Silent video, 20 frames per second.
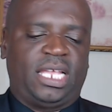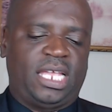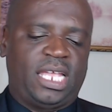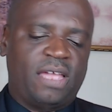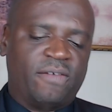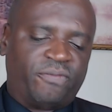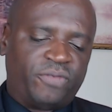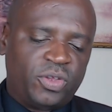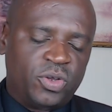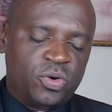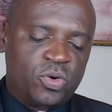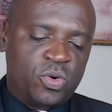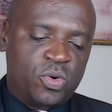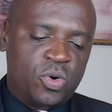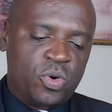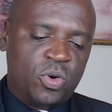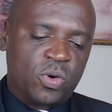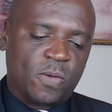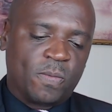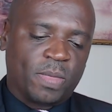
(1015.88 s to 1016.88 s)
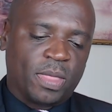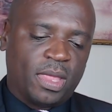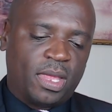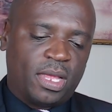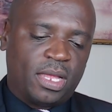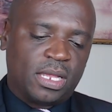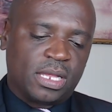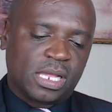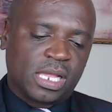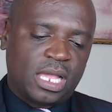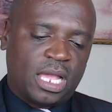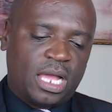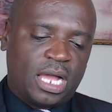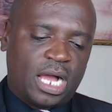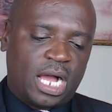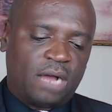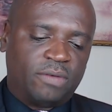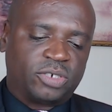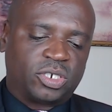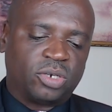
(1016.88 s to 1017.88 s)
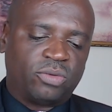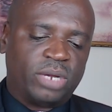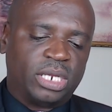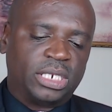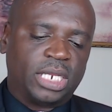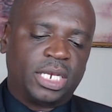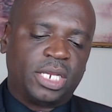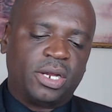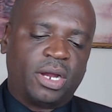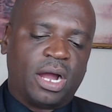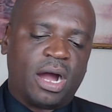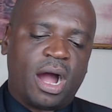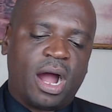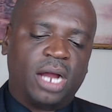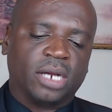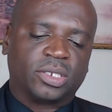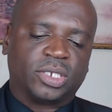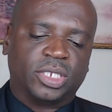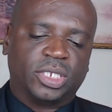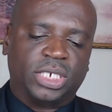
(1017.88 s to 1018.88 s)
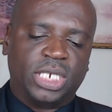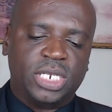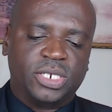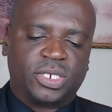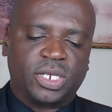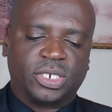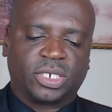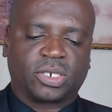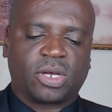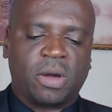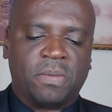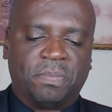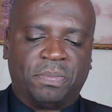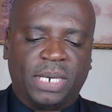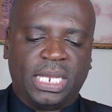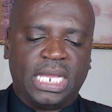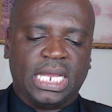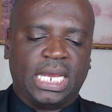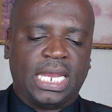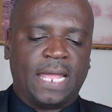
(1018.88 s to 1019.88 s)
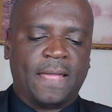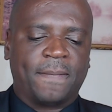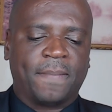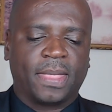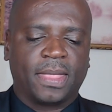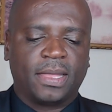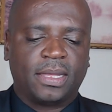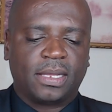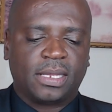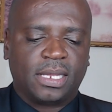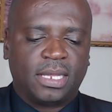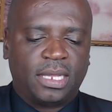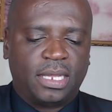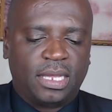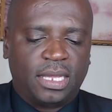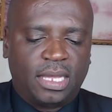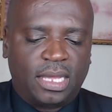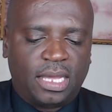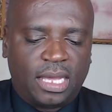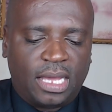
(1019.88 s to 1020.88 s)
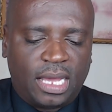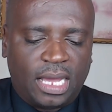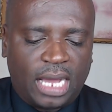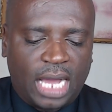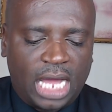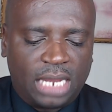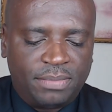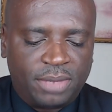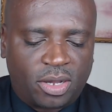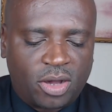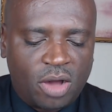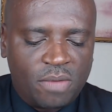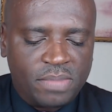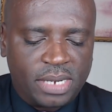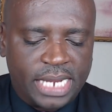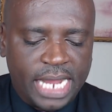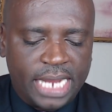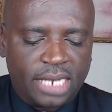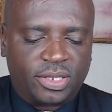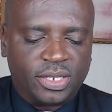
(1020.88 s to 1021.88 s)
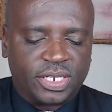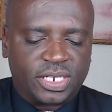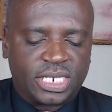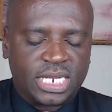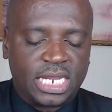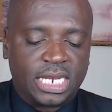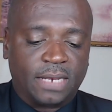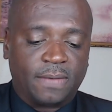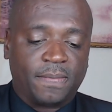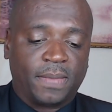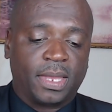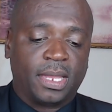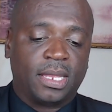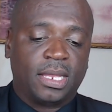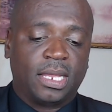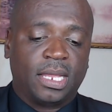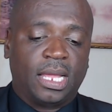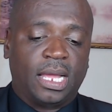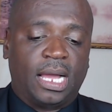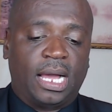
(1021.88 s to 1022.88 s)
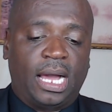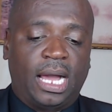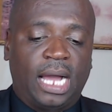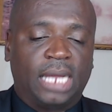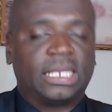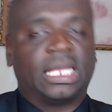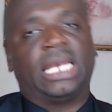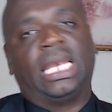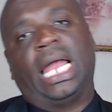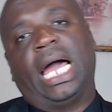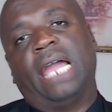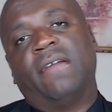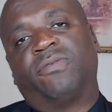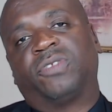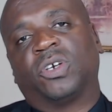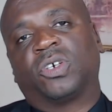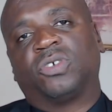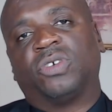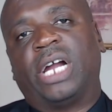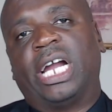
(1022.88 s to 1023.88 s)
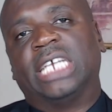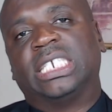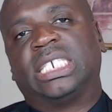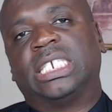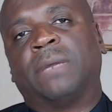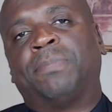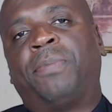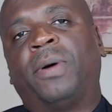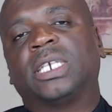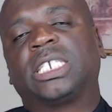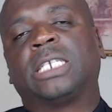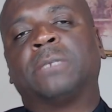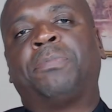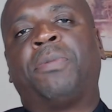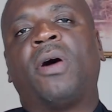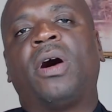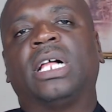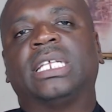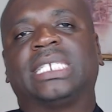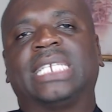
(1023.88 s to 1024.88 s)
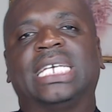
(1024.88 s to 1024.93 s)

if you have surrendered your heart to Jesus completely and become dead to sin and alive to Christ. The Apostle Paul